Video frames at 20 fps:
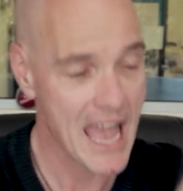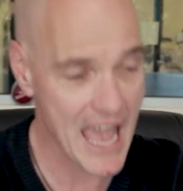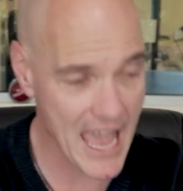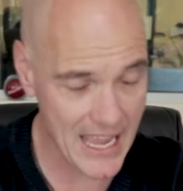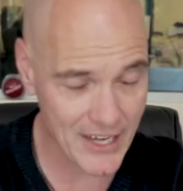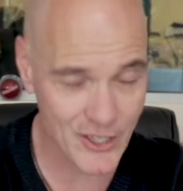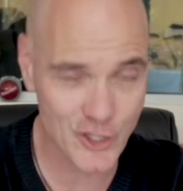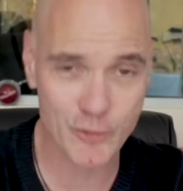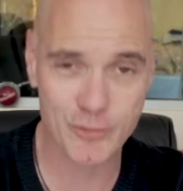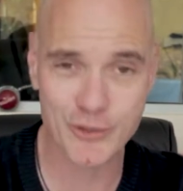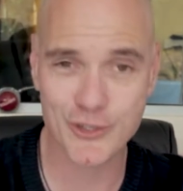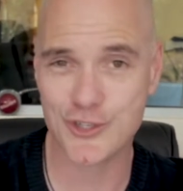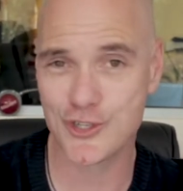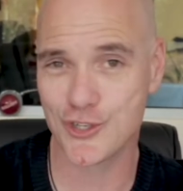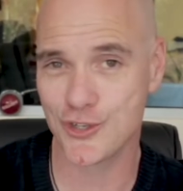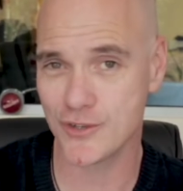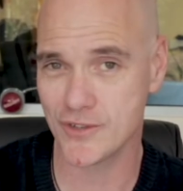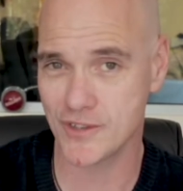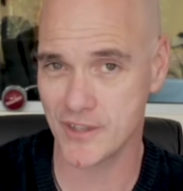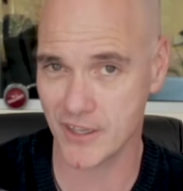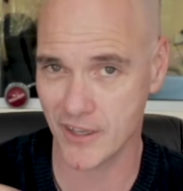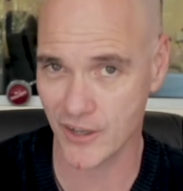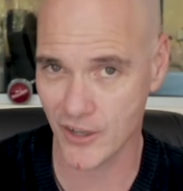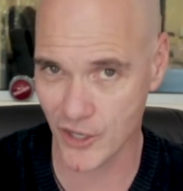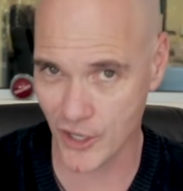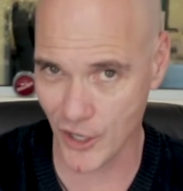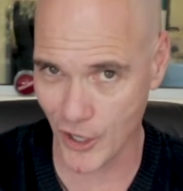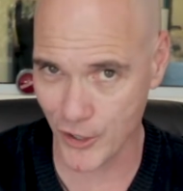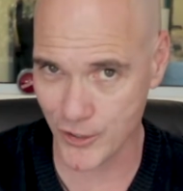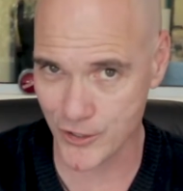and you'll be choosing a
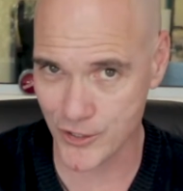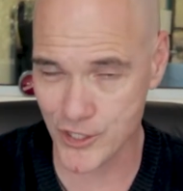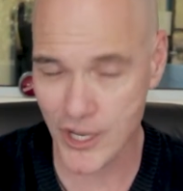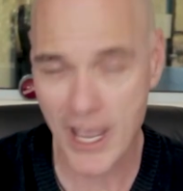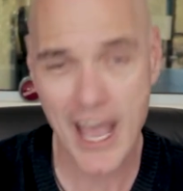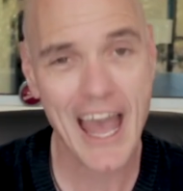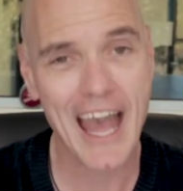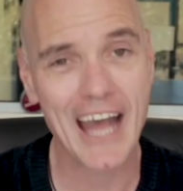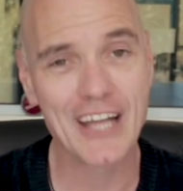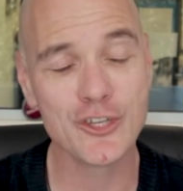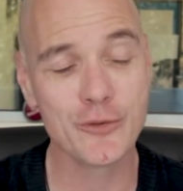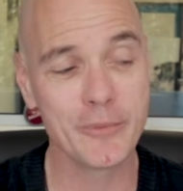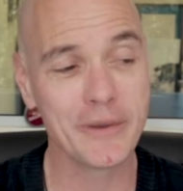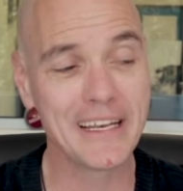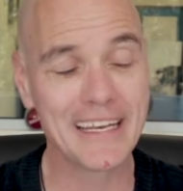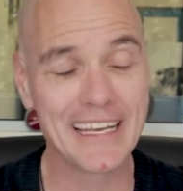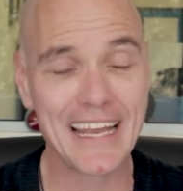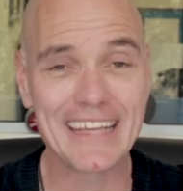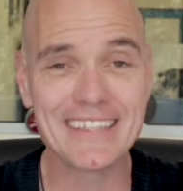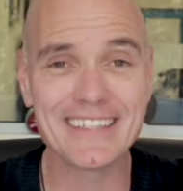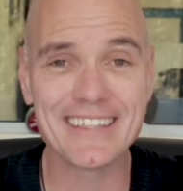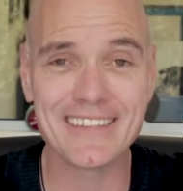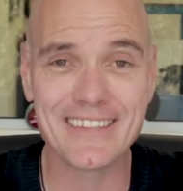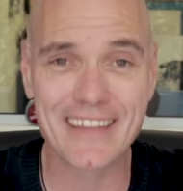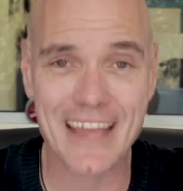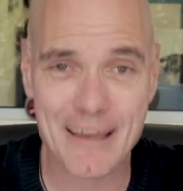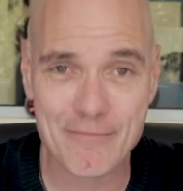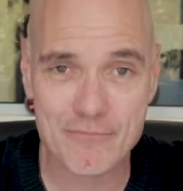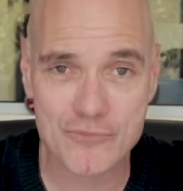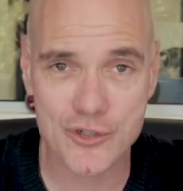coach, and you'll be letting
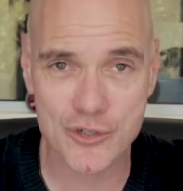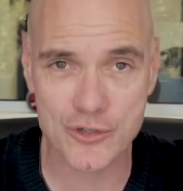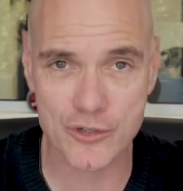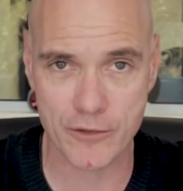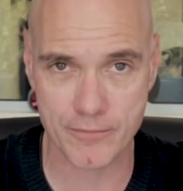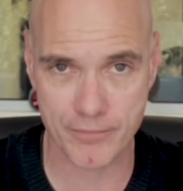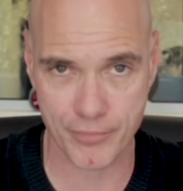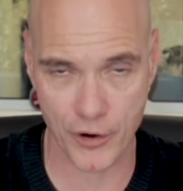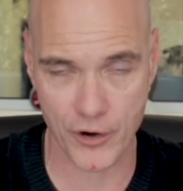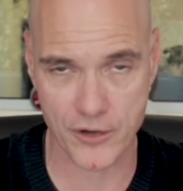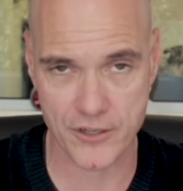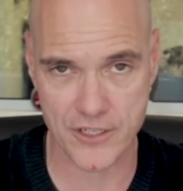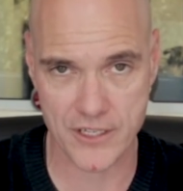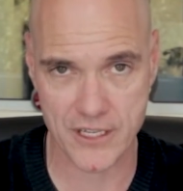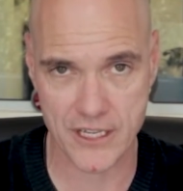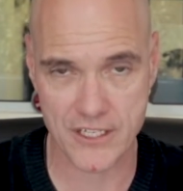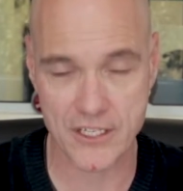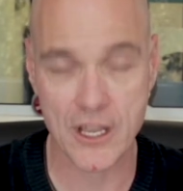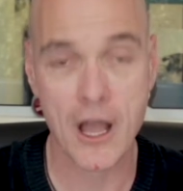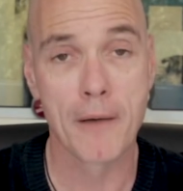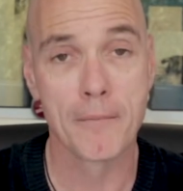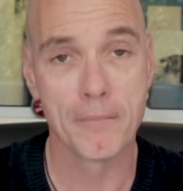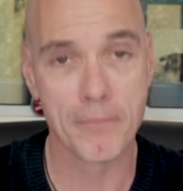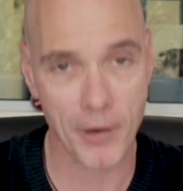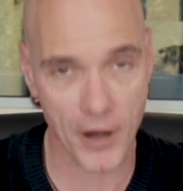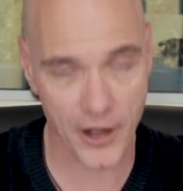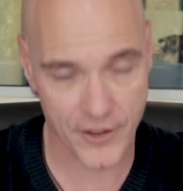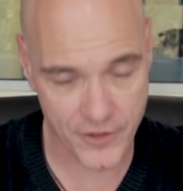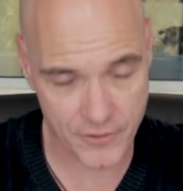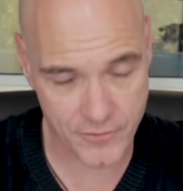them do the process
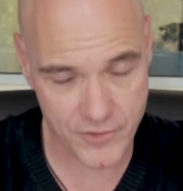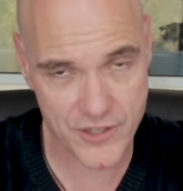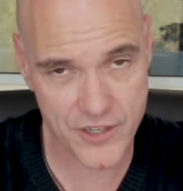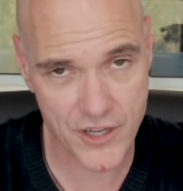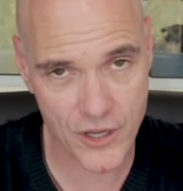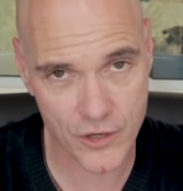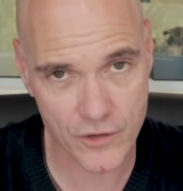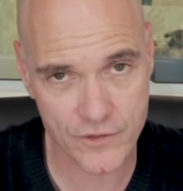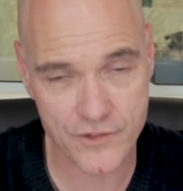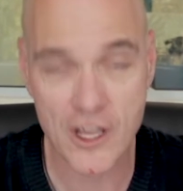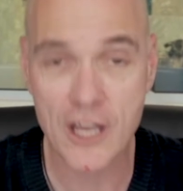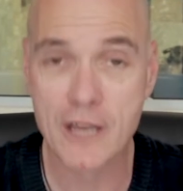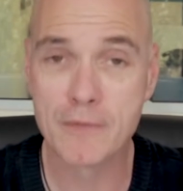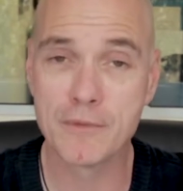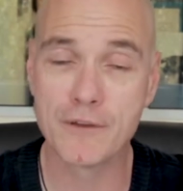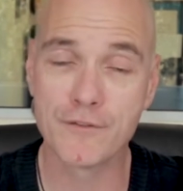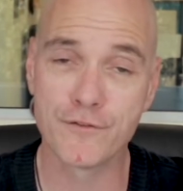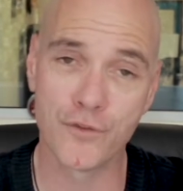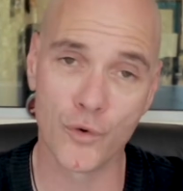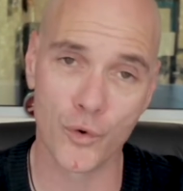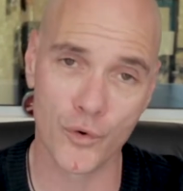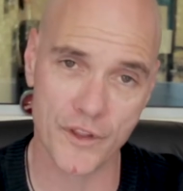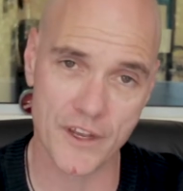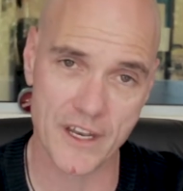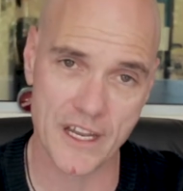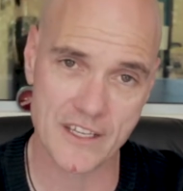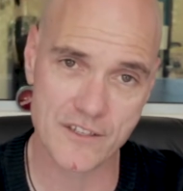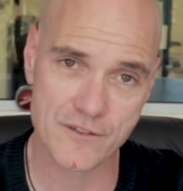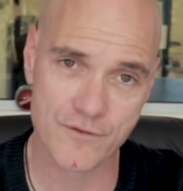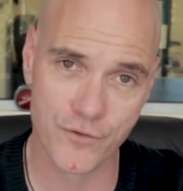by themselves before the
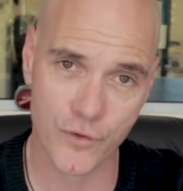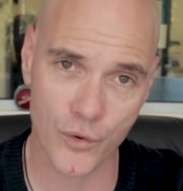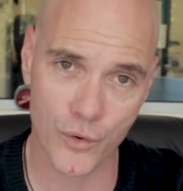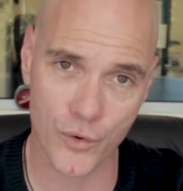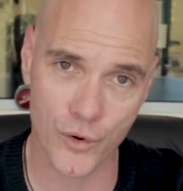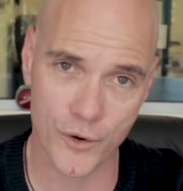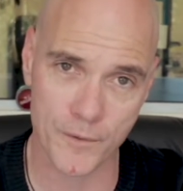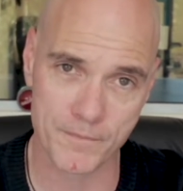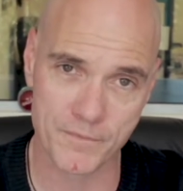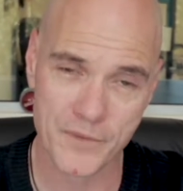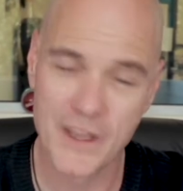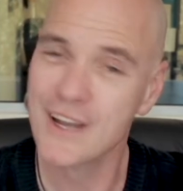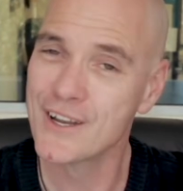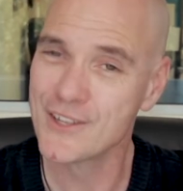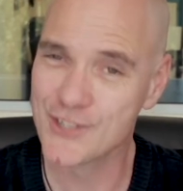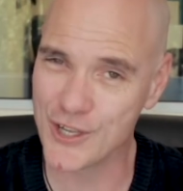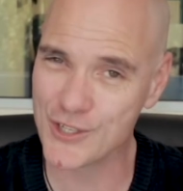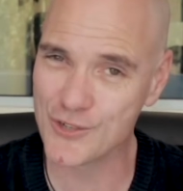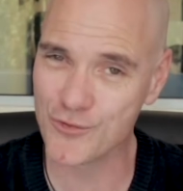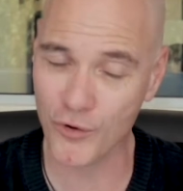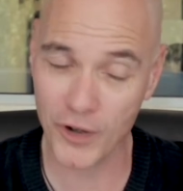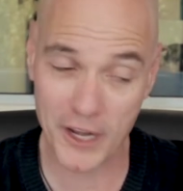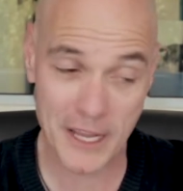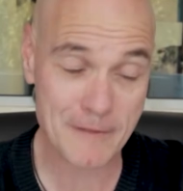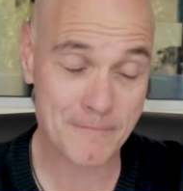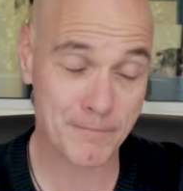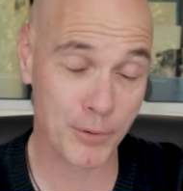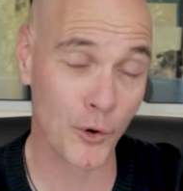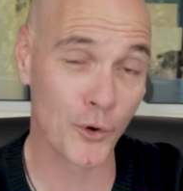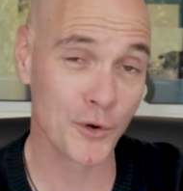next forum. So it's really
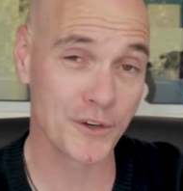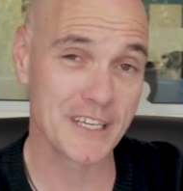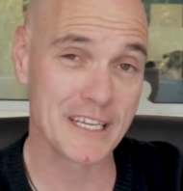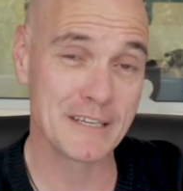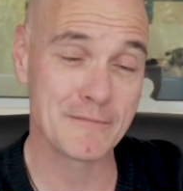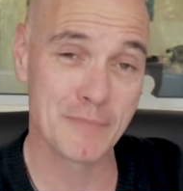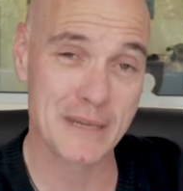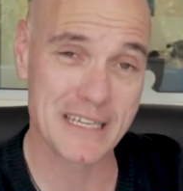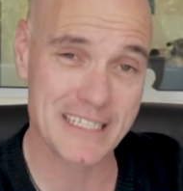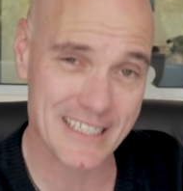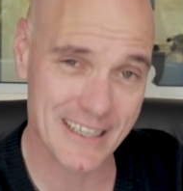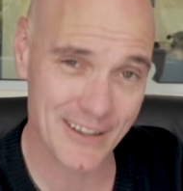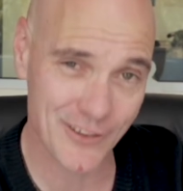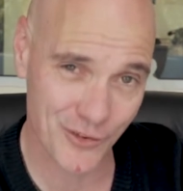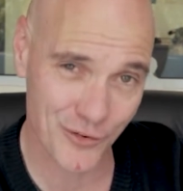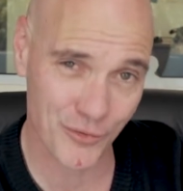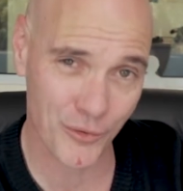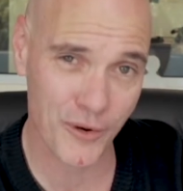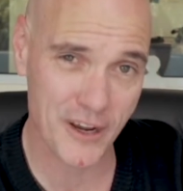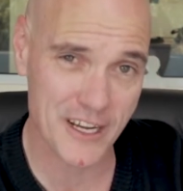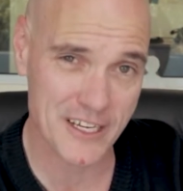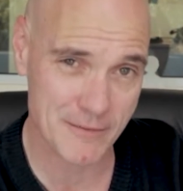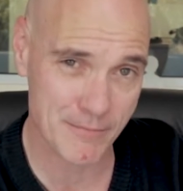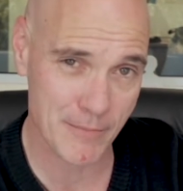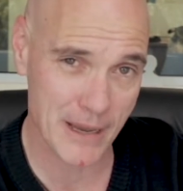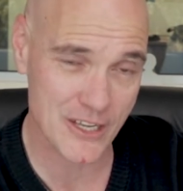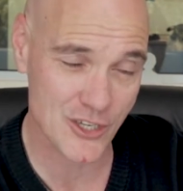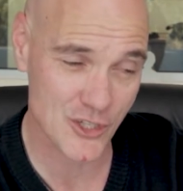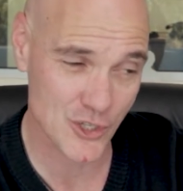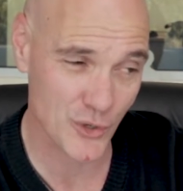important in meeting 3 to
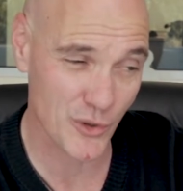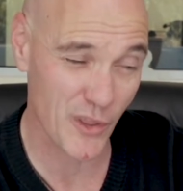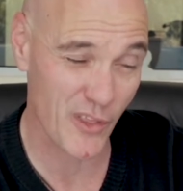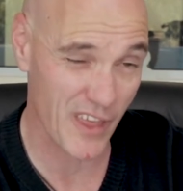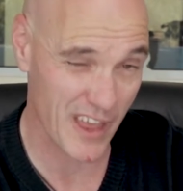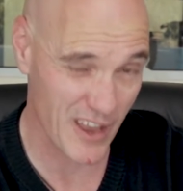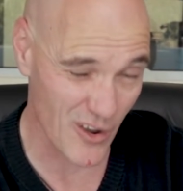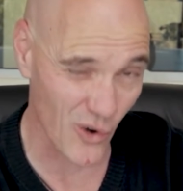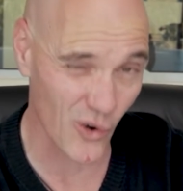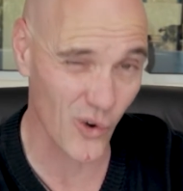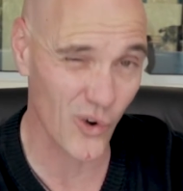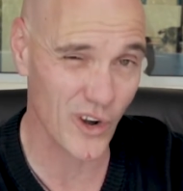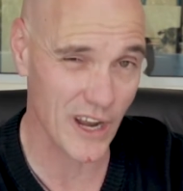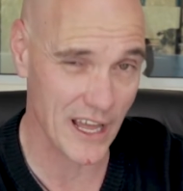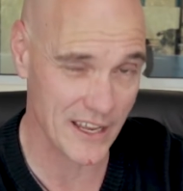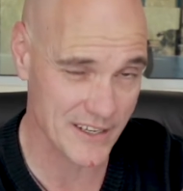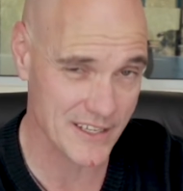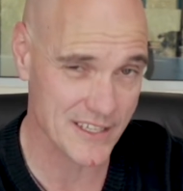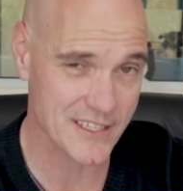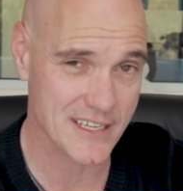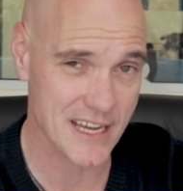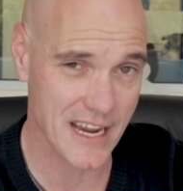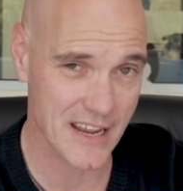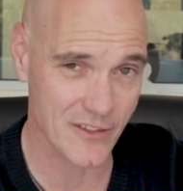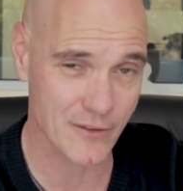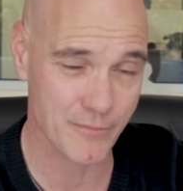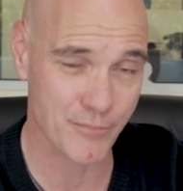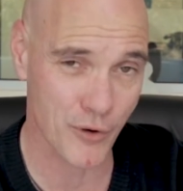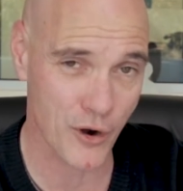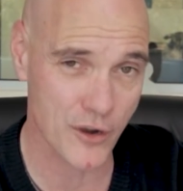make sure that they all understand
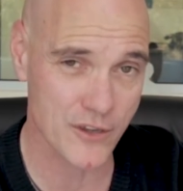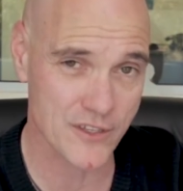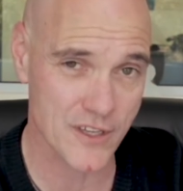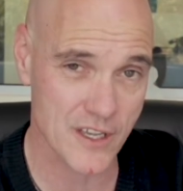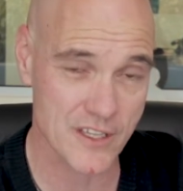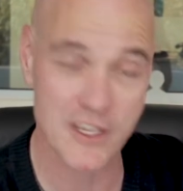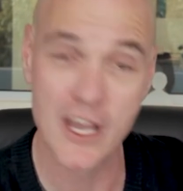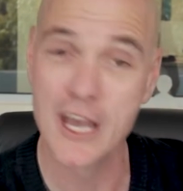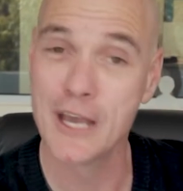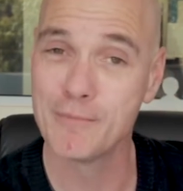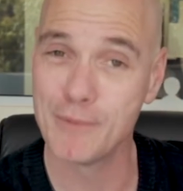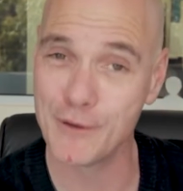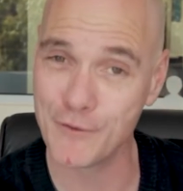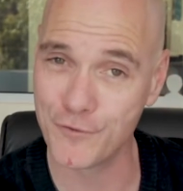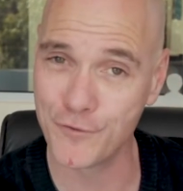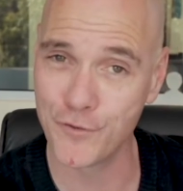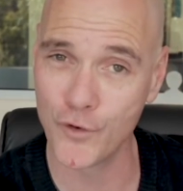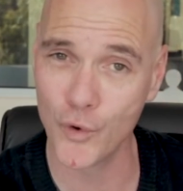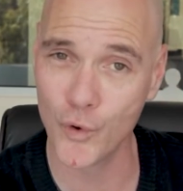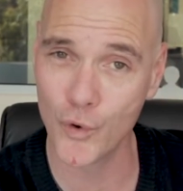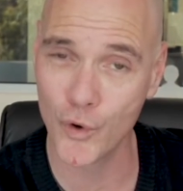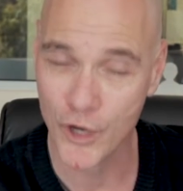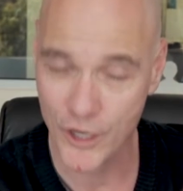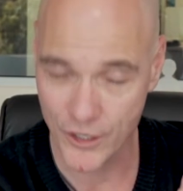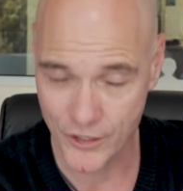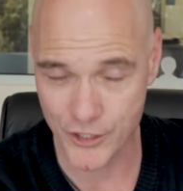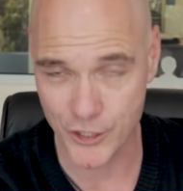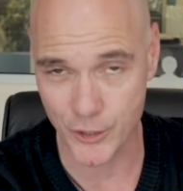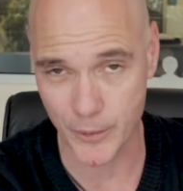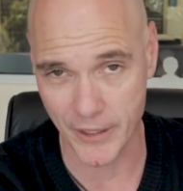the process before
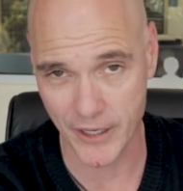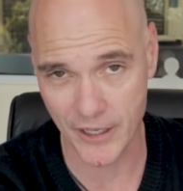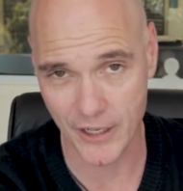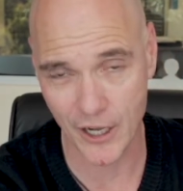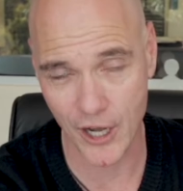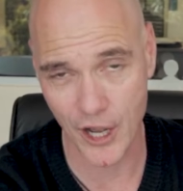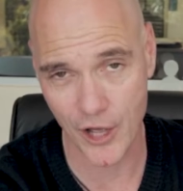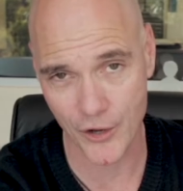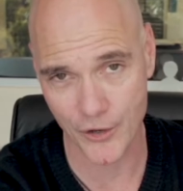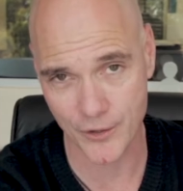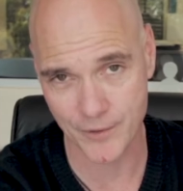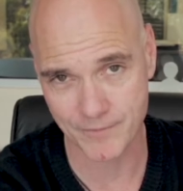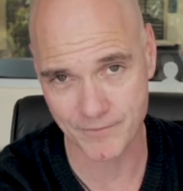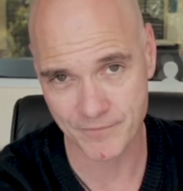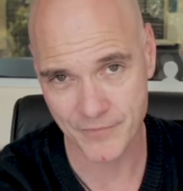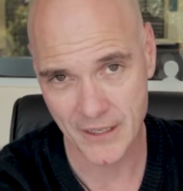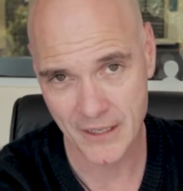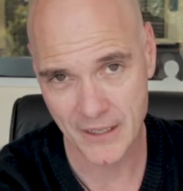doing it alone.